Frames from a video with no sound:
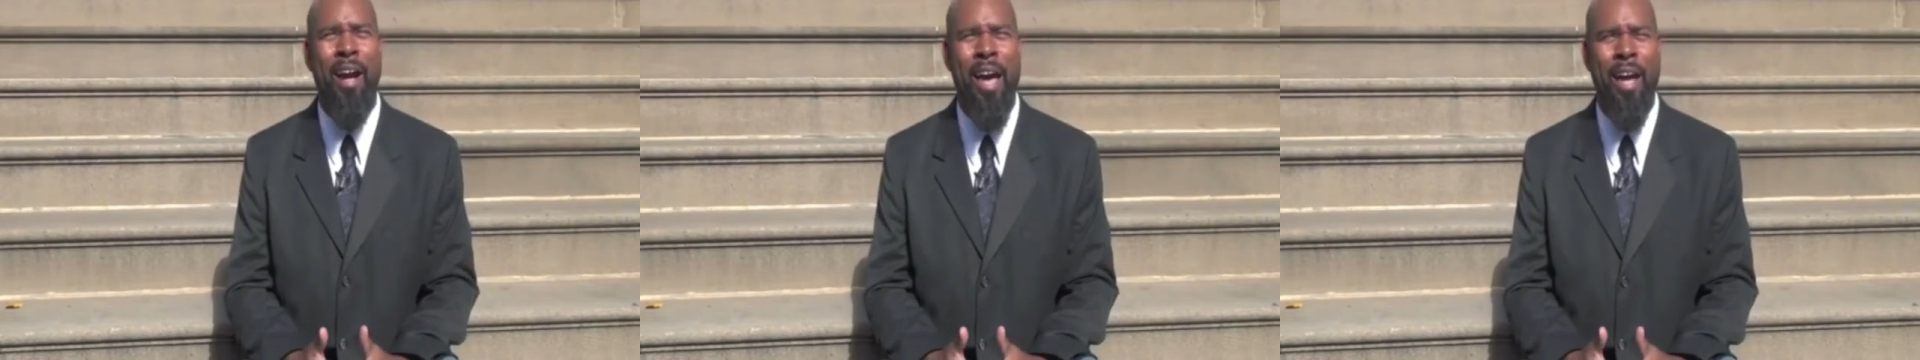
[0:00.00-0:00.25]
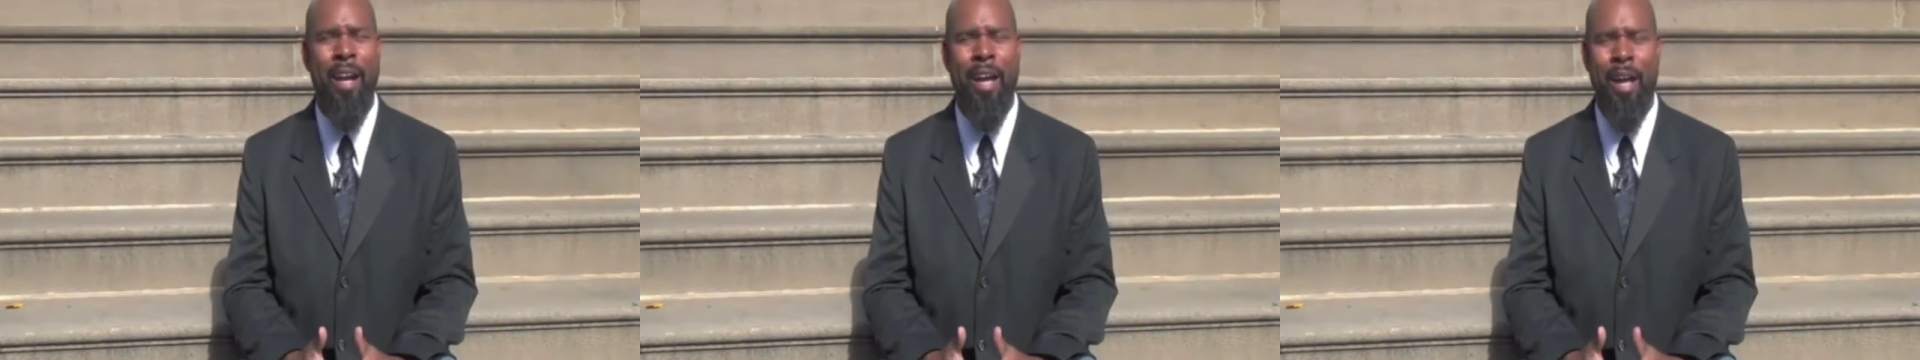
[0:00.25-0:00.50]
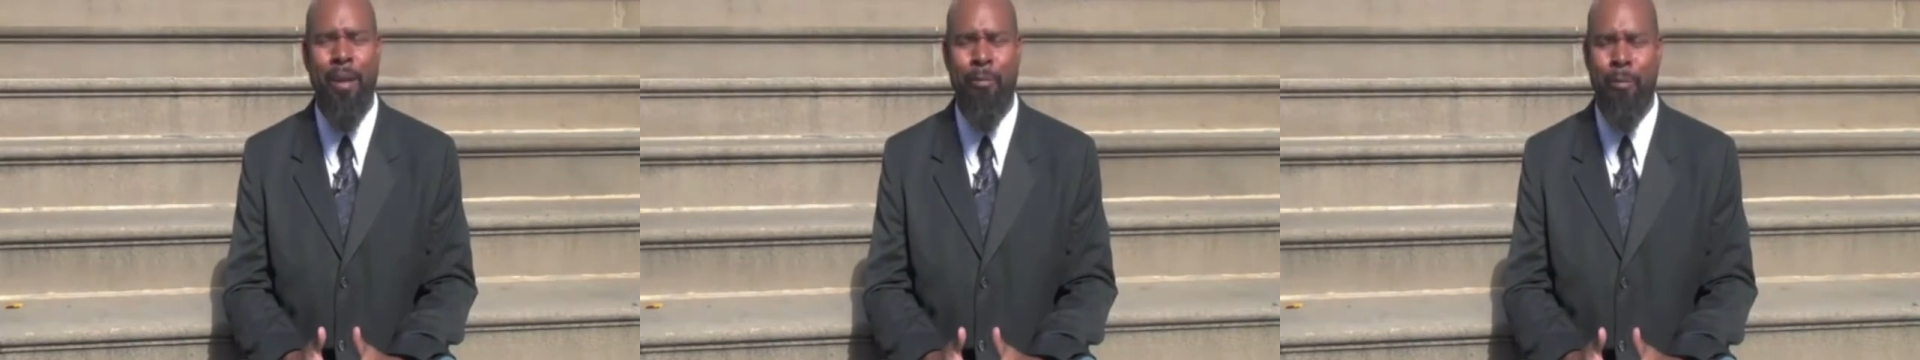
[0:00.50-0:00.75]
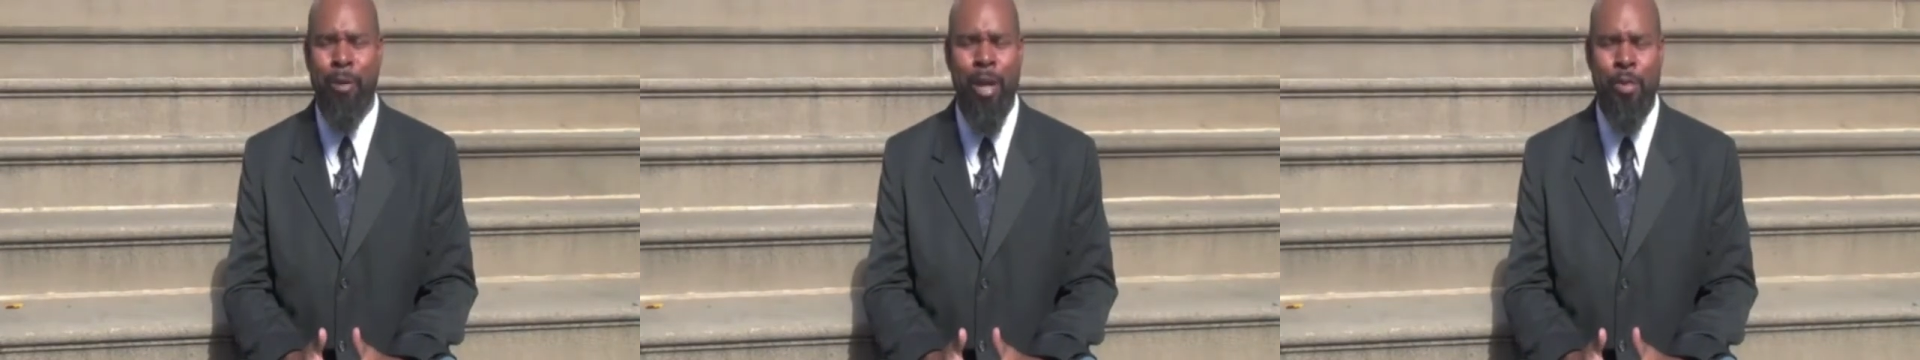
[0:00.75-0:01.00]

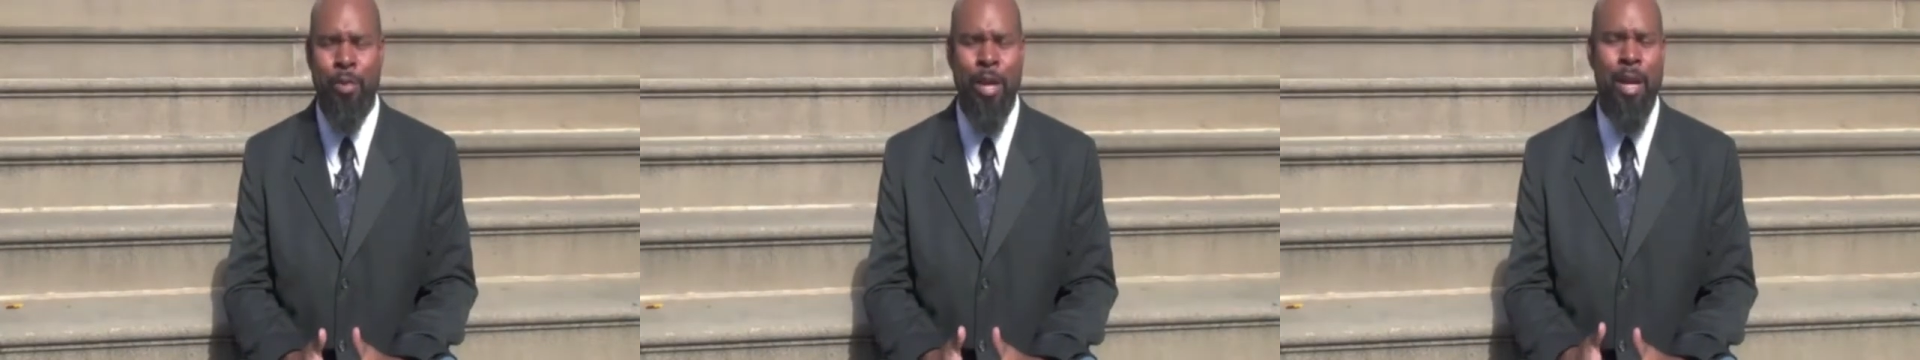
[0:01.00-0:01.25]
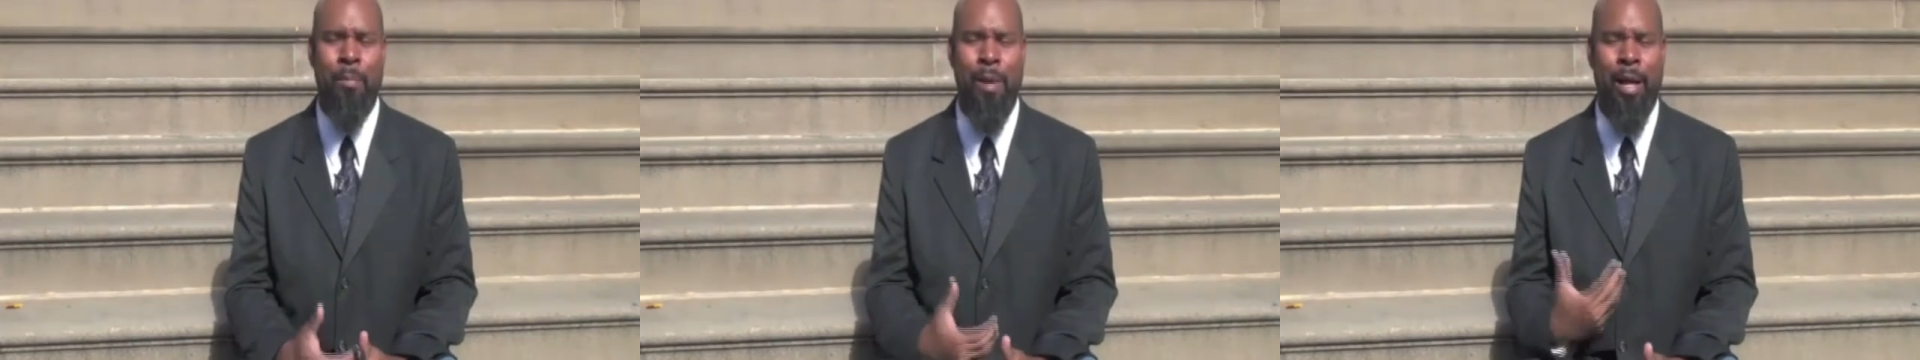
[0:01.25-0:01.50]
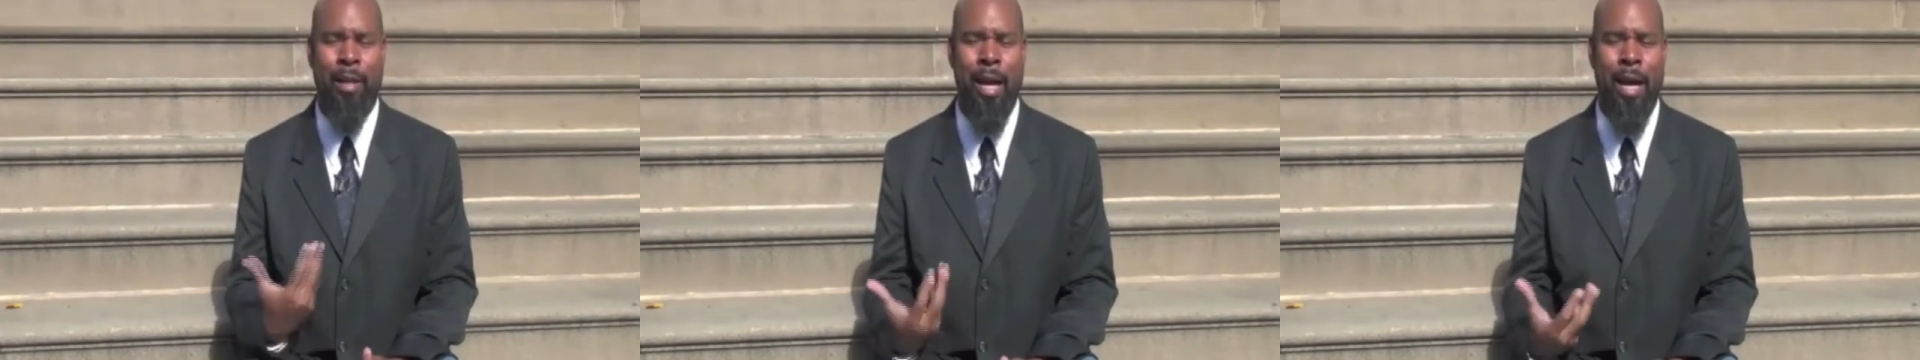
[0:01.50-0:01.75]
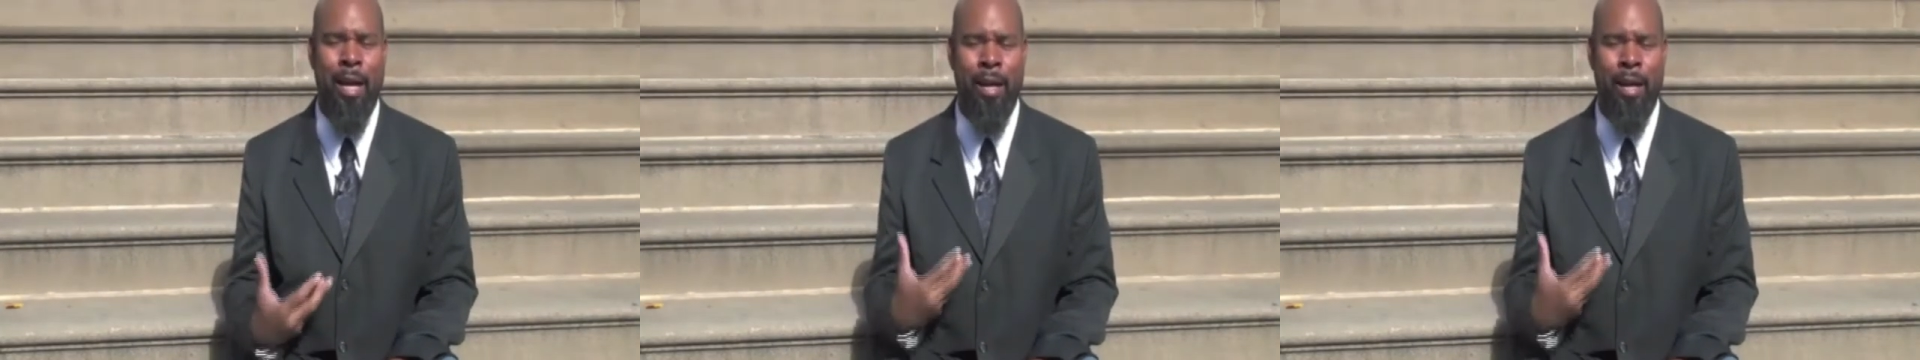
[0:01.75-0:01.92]
And when I think about that,